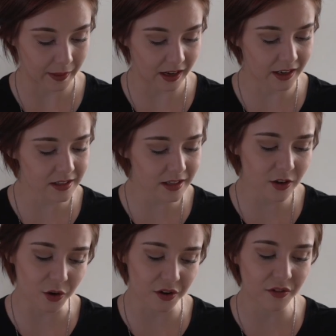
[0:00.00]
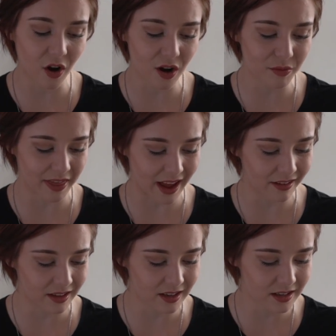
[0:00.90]
I guess I could have gone
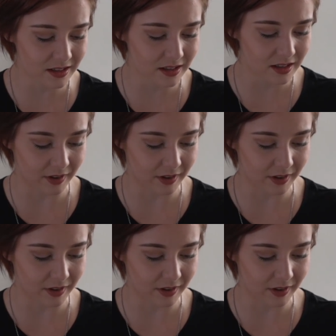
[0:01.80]
without this.